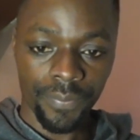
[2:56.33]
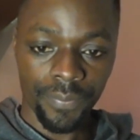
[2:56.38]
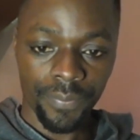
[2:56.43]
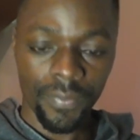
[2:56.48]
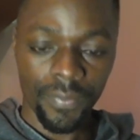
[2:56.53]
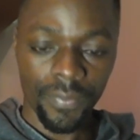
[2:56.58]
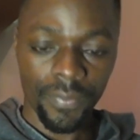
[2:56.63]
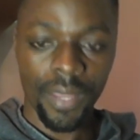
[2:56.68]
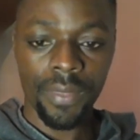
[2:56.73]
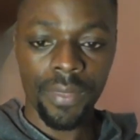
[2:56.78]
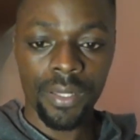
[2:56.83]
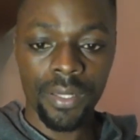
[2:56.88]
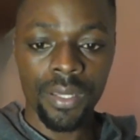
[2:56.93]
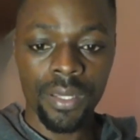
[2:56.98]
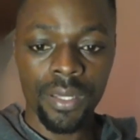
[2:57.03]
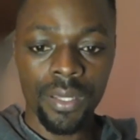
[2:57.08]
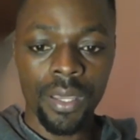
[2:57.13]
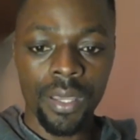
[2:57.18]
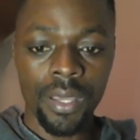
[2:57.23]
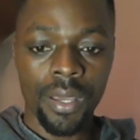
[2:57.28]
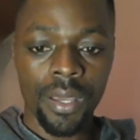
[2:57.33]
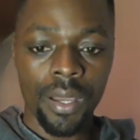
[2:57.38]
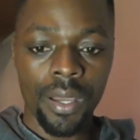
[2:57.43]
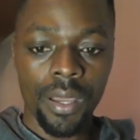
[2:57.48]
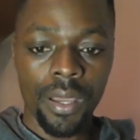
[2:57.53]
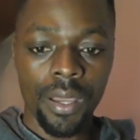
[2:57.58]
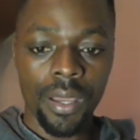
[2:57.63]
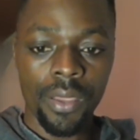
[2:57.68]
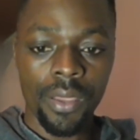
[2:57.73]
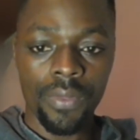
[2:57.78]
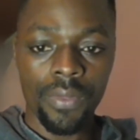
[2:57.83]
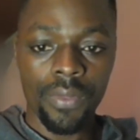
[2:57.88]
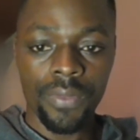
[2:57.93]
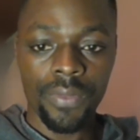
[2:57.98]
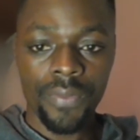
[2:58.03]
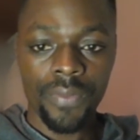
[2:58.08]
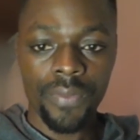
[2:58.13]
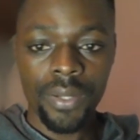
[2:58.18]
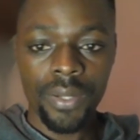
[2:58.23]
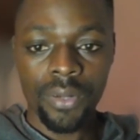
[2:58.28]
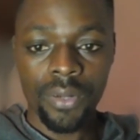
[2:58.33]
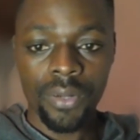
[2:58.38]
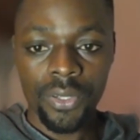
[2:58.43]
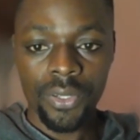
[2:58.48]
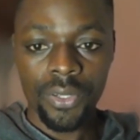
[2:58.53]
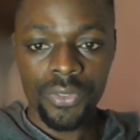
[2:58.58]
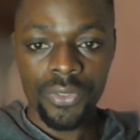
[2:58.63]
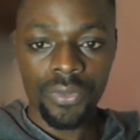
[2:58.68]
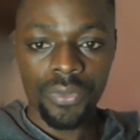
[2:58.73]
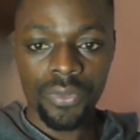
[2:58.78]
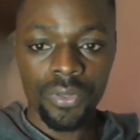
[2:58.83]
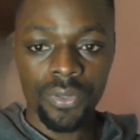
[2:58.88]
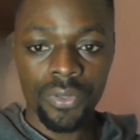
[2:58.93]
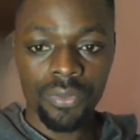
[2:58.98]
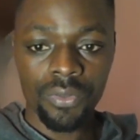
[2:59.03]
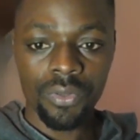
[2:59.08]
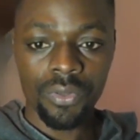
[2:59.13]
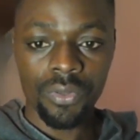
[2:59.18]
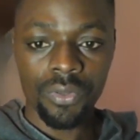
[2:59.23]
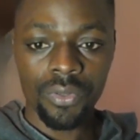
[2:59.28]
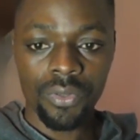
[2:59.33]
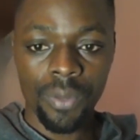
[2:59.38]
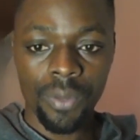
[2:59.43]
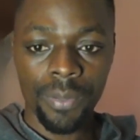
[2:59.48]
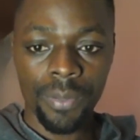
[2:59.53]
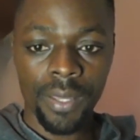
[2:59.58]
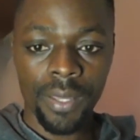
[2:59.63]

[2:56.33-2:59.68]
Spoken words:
and then the three dots, you're going to go to apply